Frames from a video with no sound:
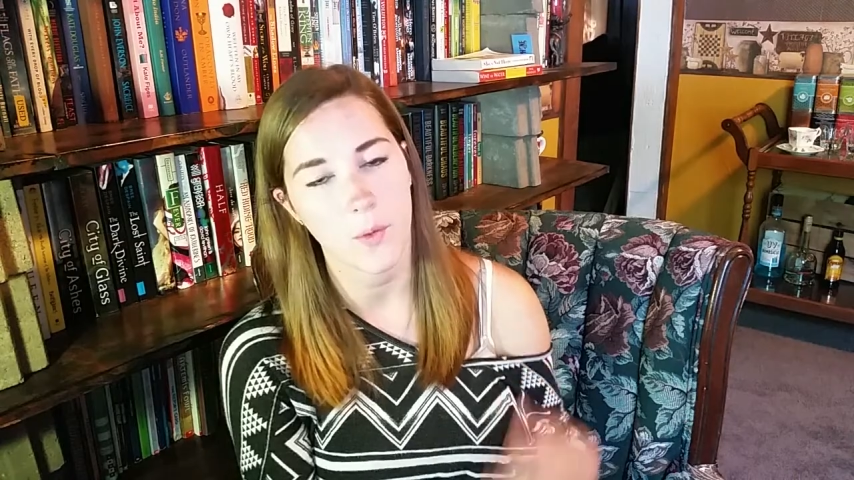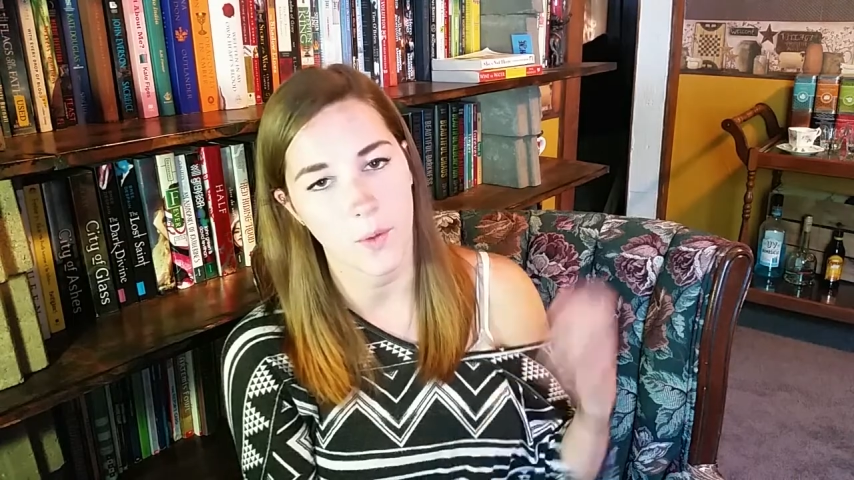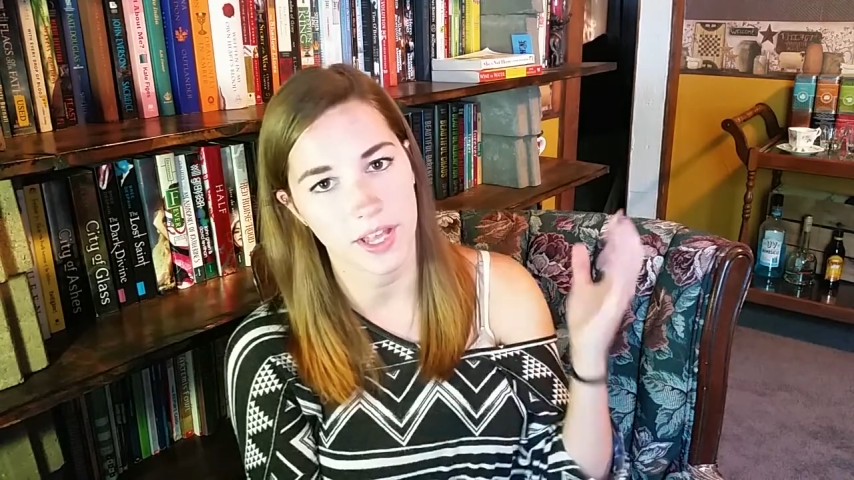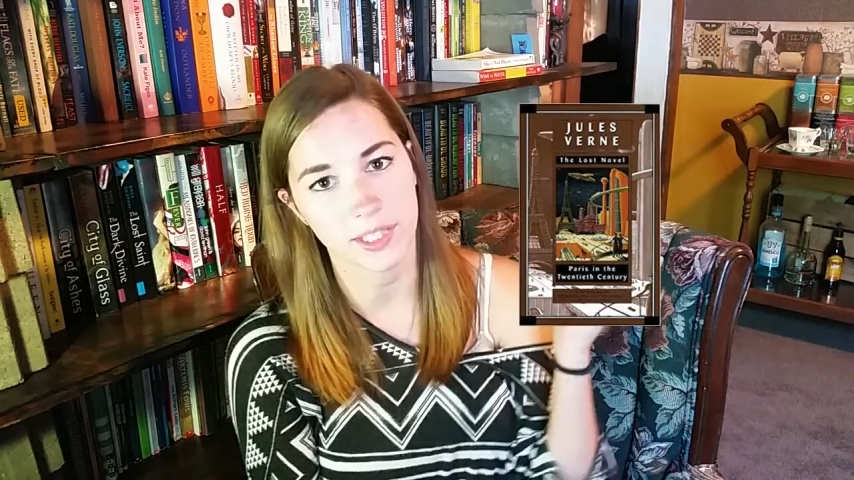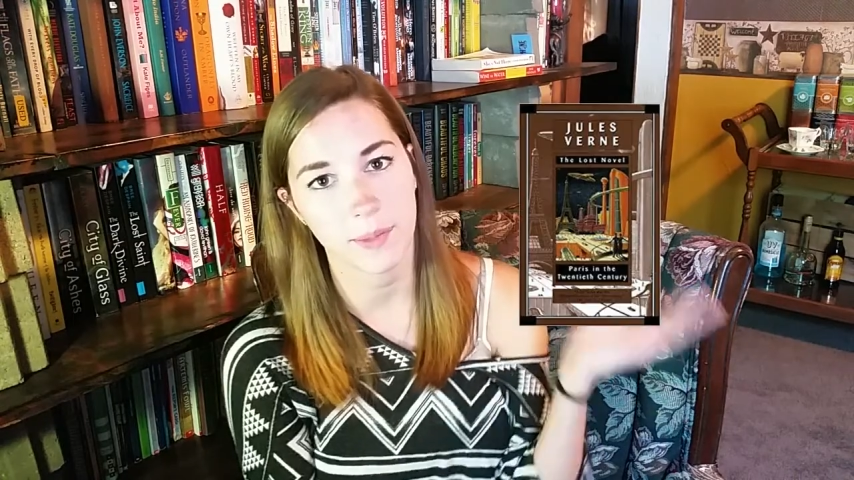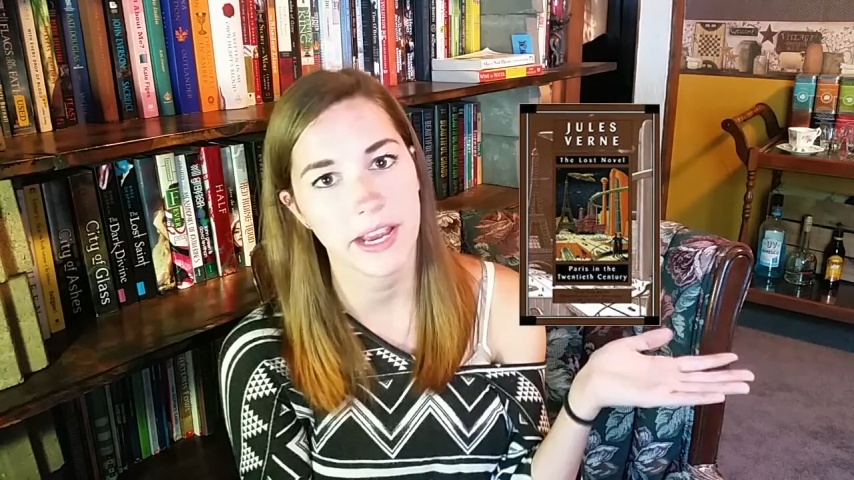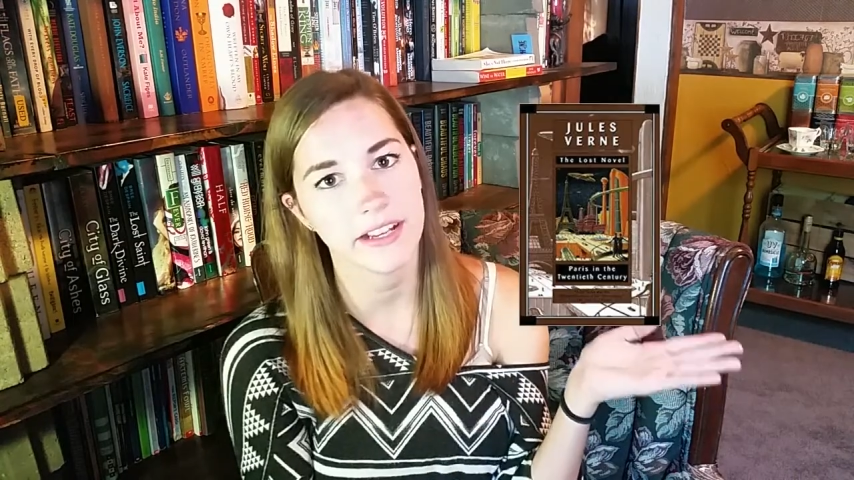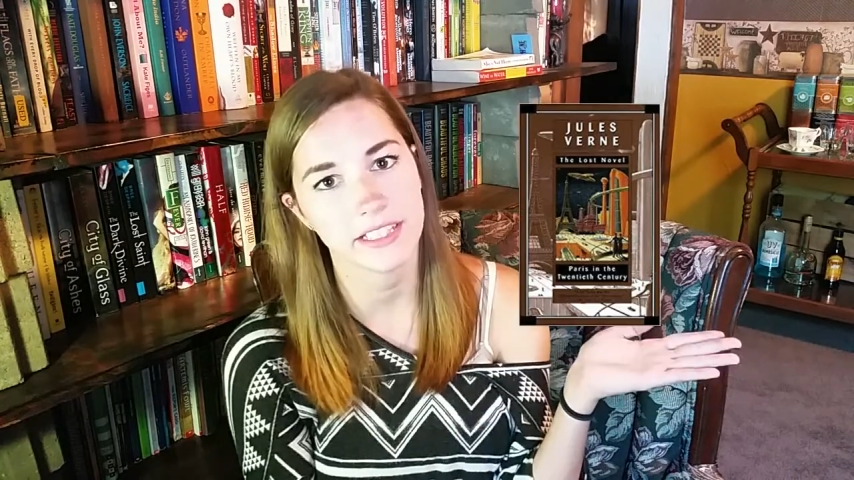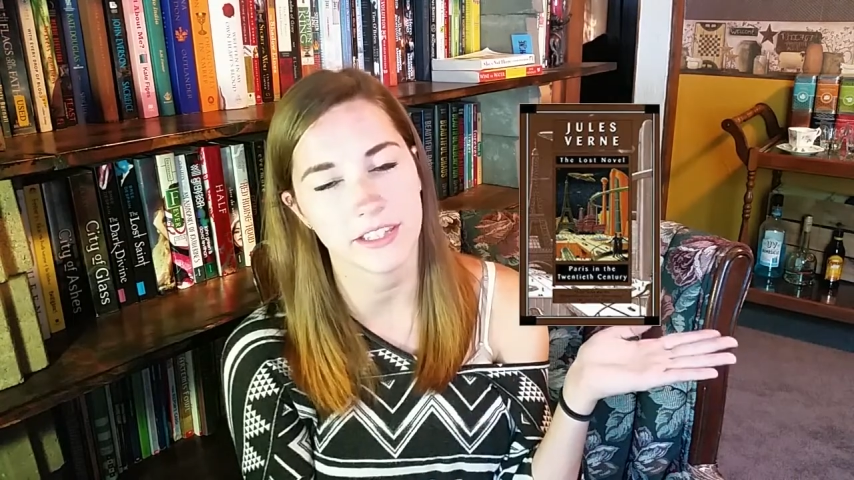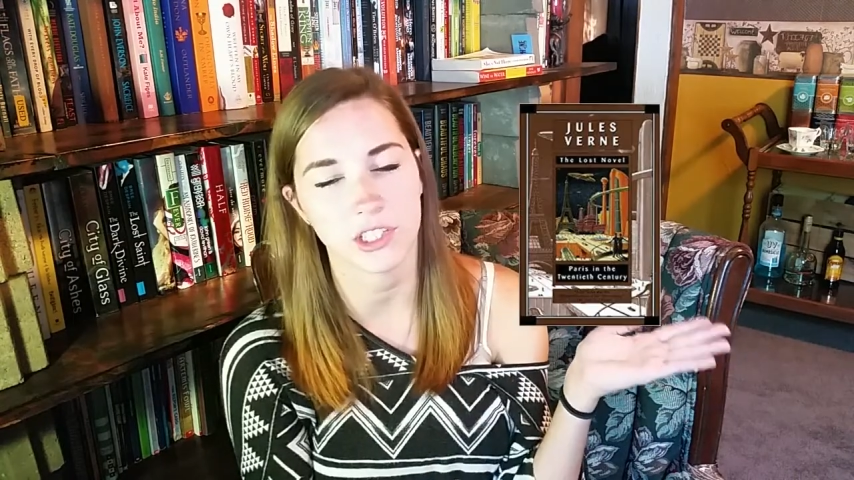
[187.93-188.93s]
was
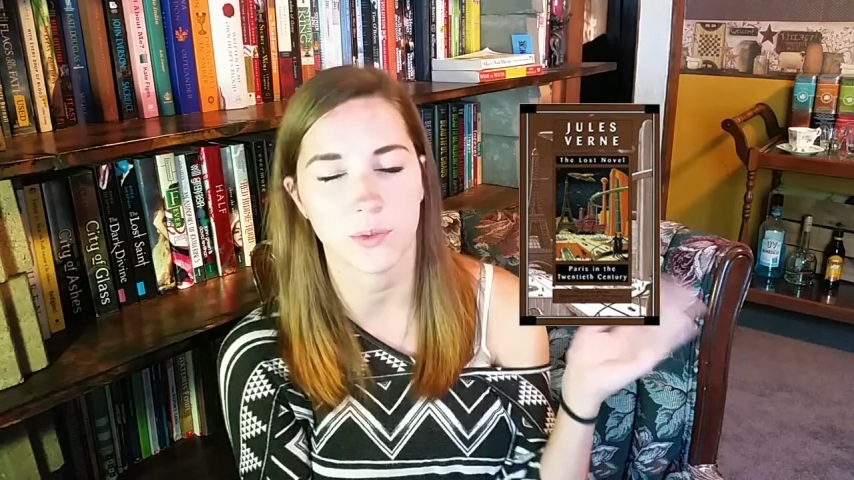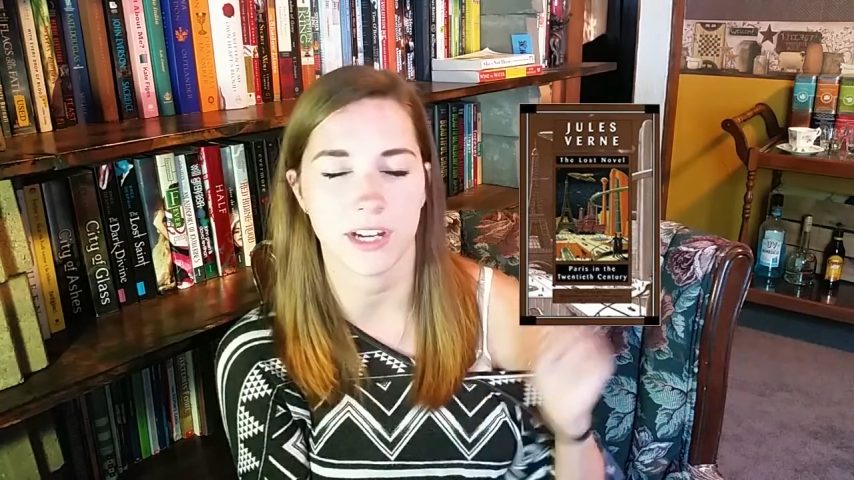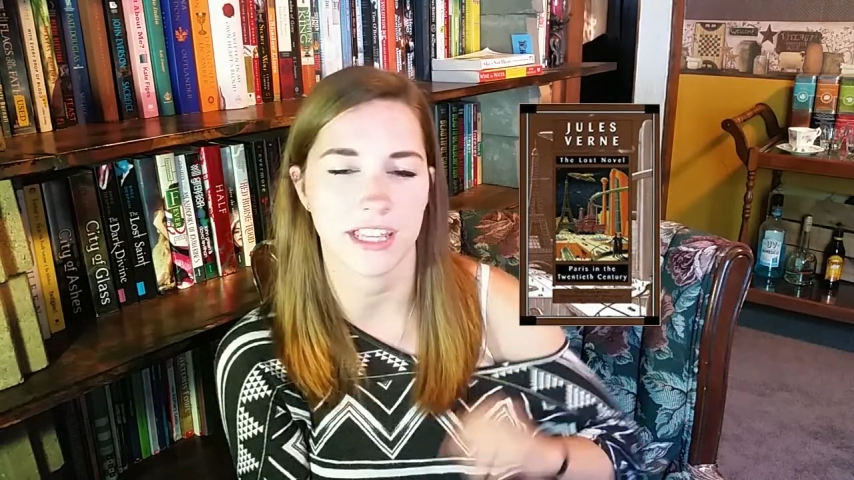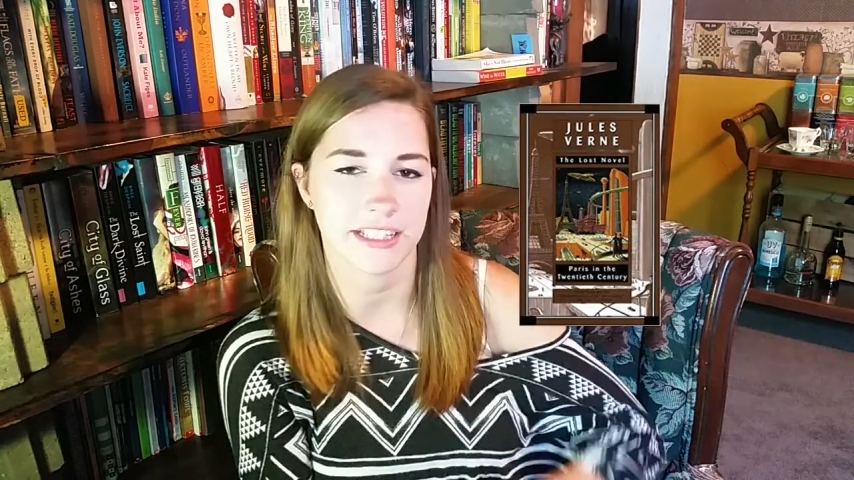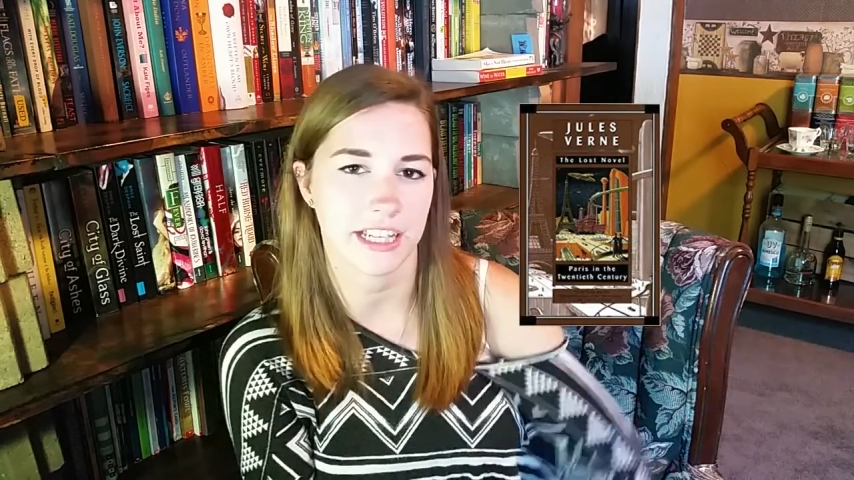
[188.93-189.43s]
Paris in the 20th